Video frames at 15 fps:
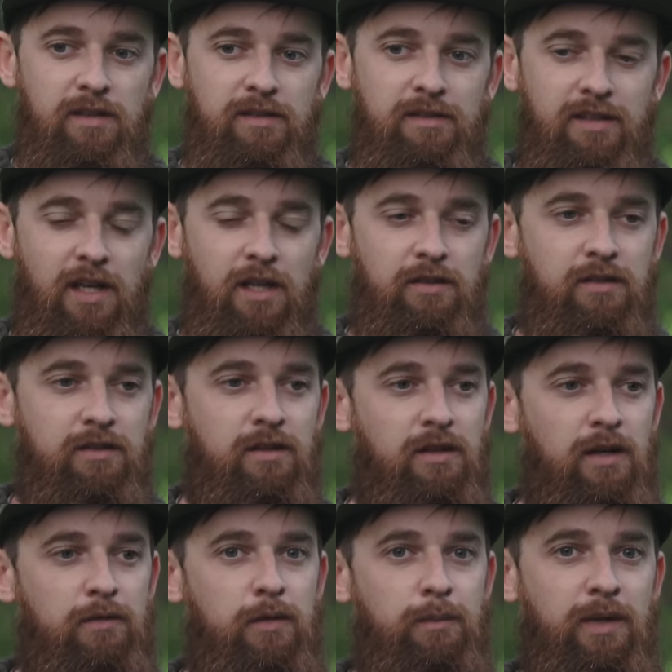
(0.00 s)
it's intelligent
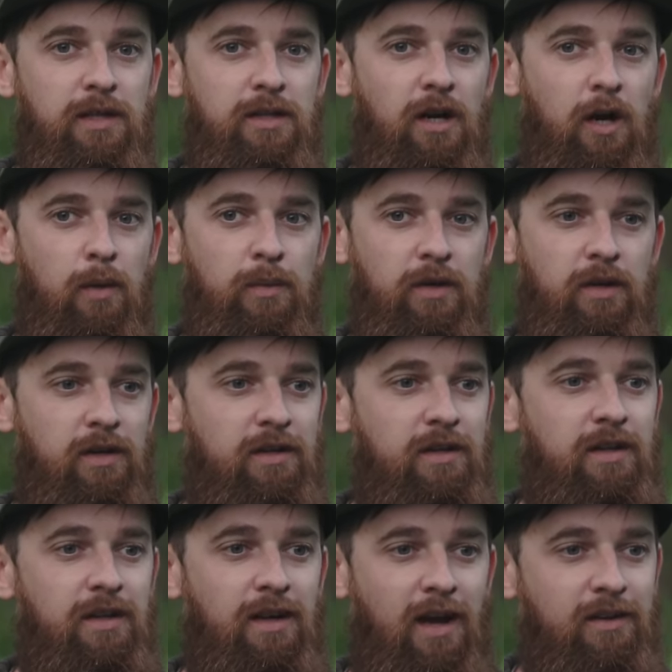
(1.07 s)
enough to pick up that,
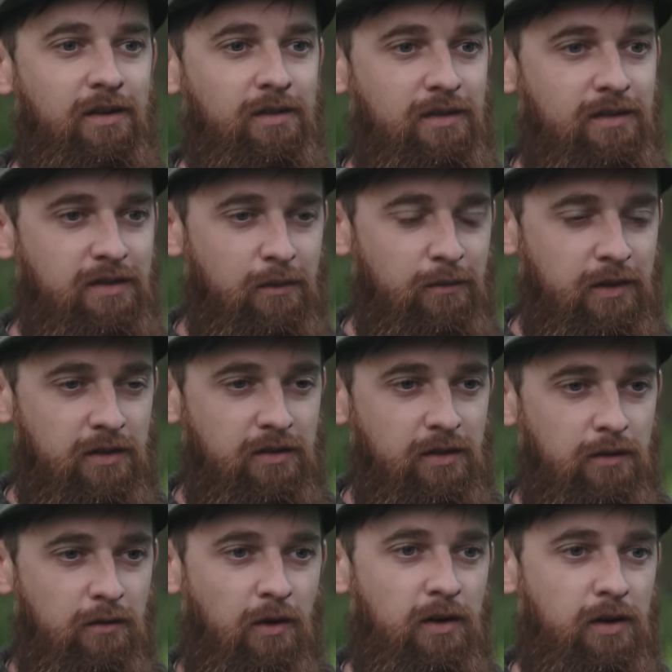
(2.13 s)
hang on, something's
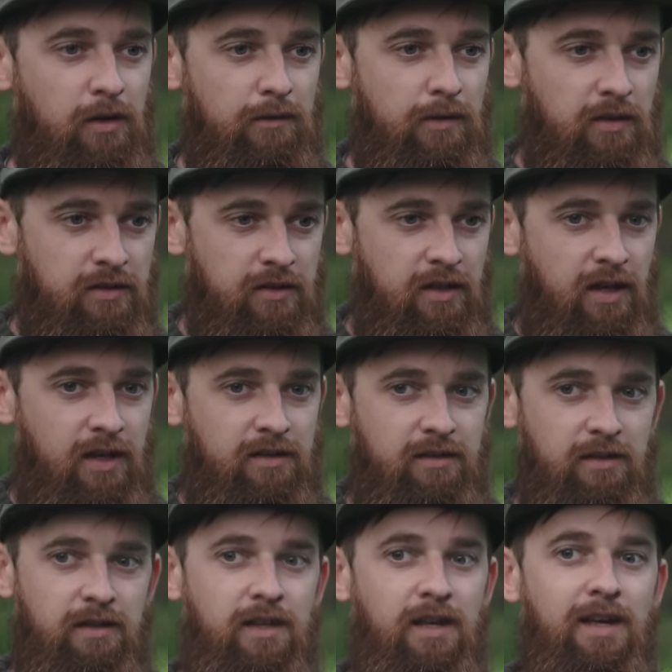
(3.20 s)
not right, I've lost
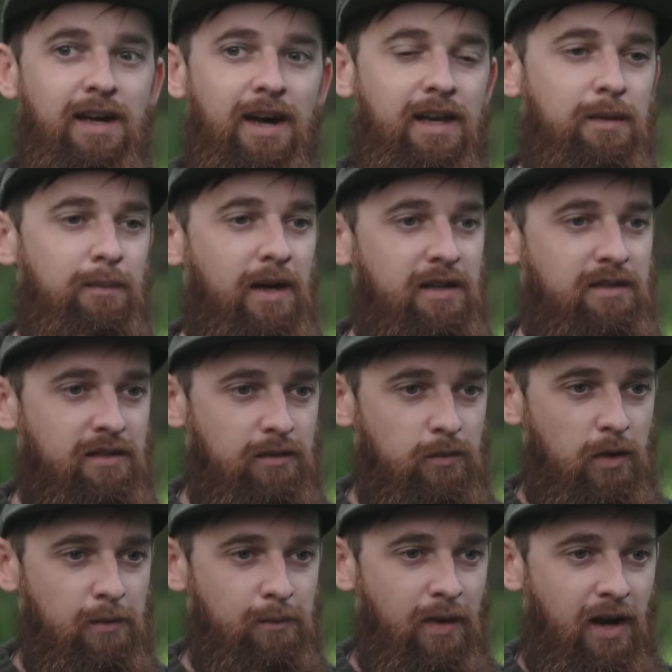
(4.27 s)
connection, and it makes its
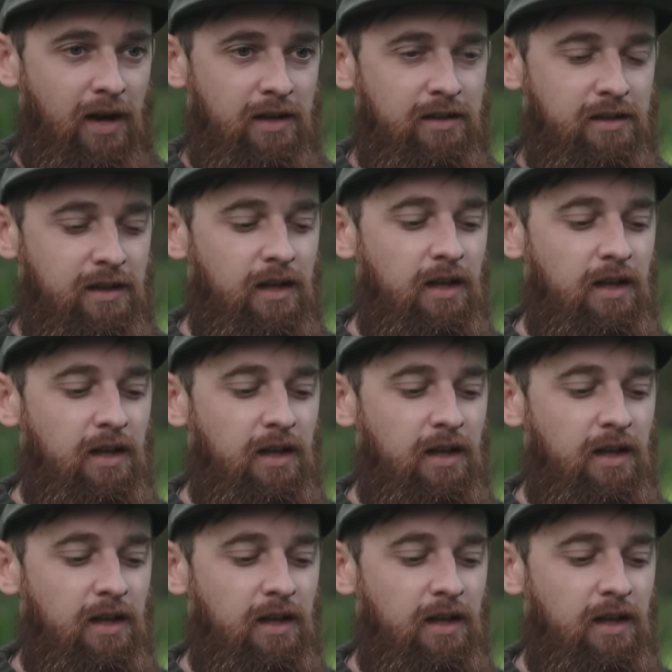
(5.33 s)
way back.